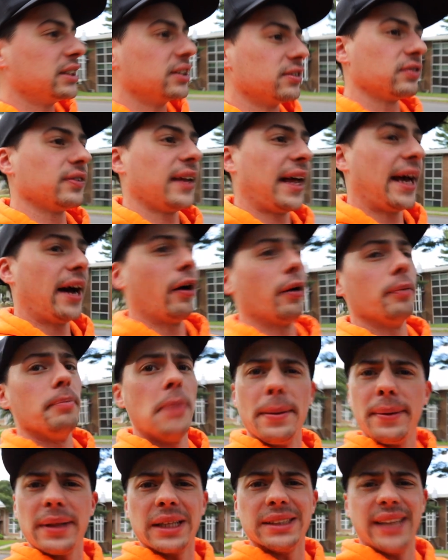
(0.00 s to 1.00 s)
of loud.
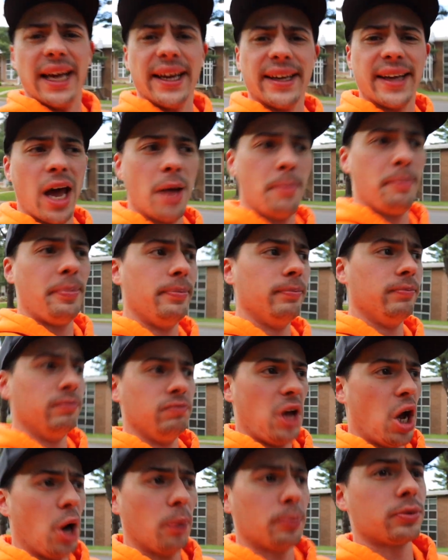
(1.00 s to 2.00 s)
Maybe the dead cat
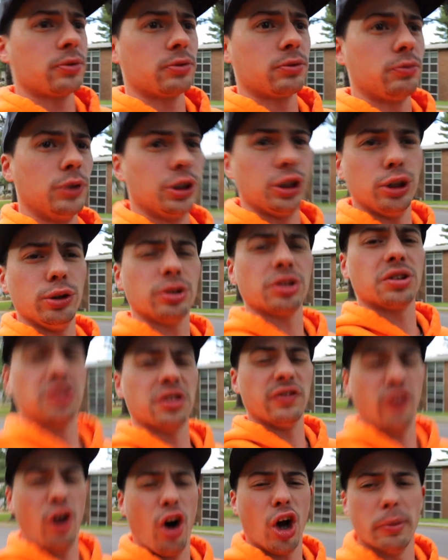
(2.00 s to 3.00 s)
helped reduce the
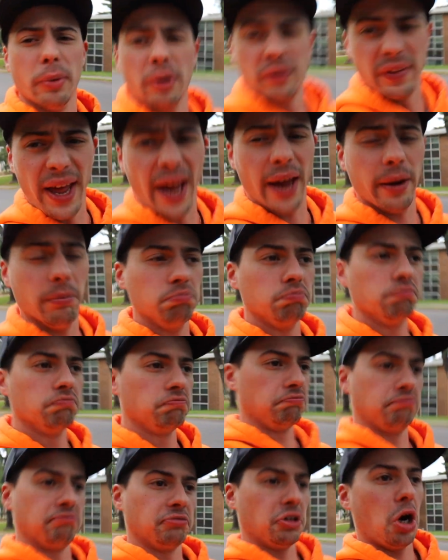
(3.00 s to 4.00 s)
volume of that.
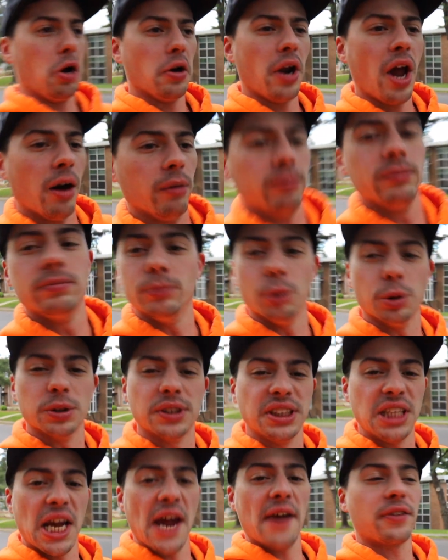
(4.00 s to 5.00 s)
Don't know. We'll
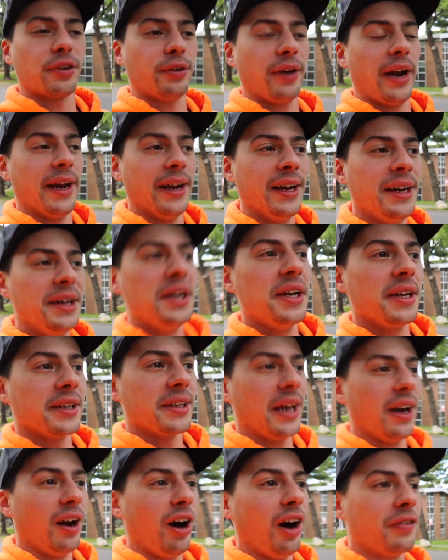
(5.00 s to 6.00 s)
see after I
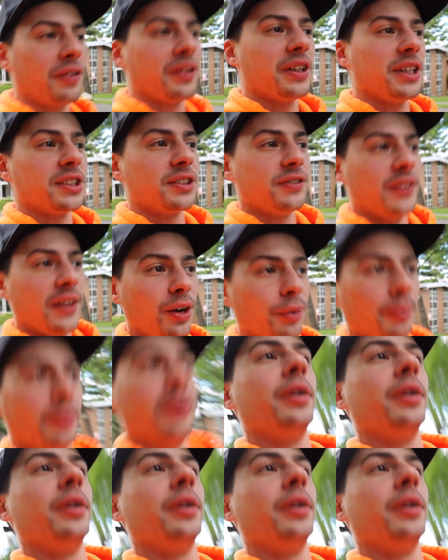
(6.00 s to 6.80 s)
get off of this film.